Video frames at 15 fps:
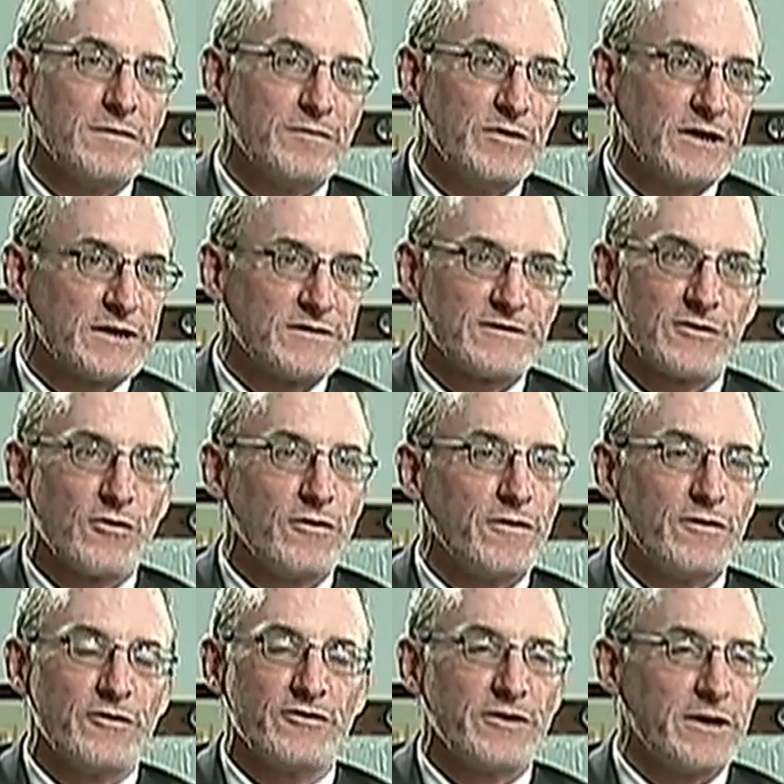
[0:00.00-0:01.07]
be concerned
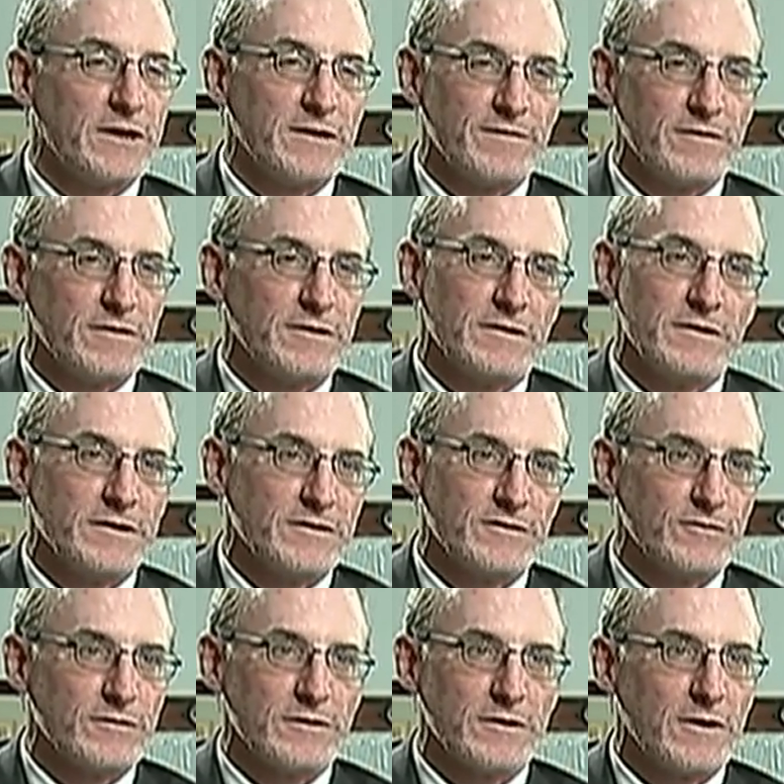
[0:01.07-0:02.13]
that there's any validity
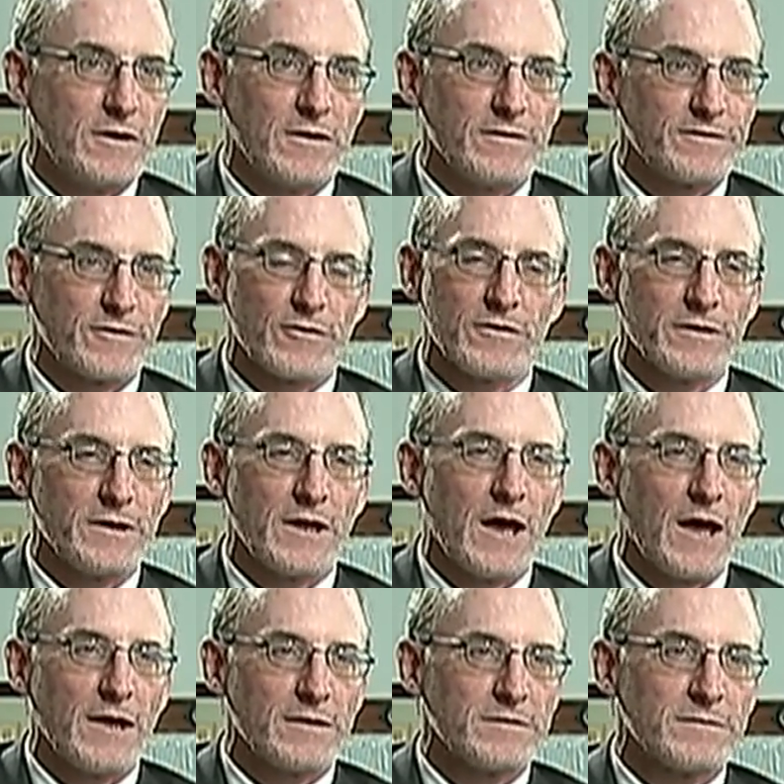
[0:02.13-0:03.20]
to it at all. Certainly
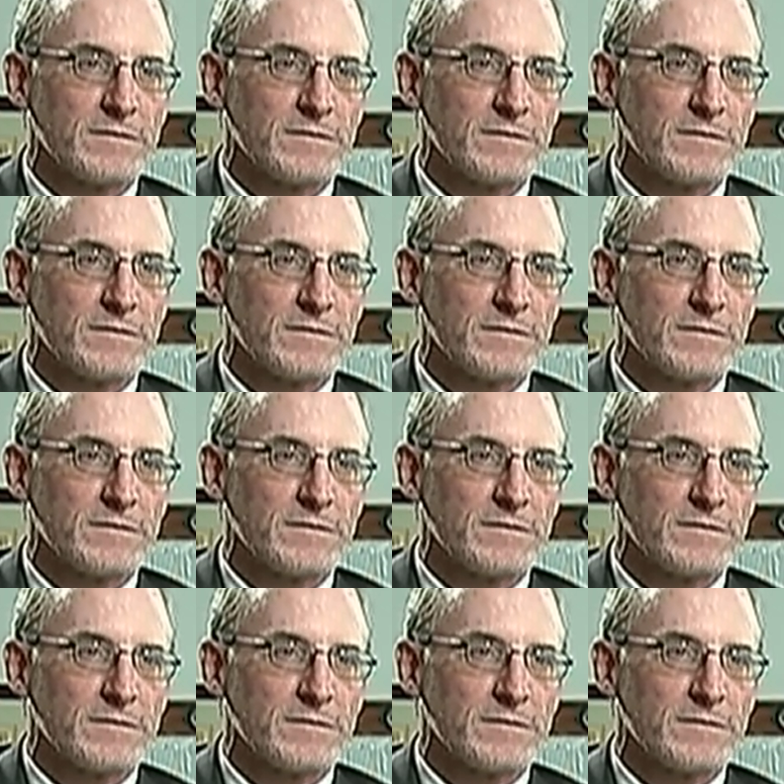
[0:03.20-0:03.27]
not.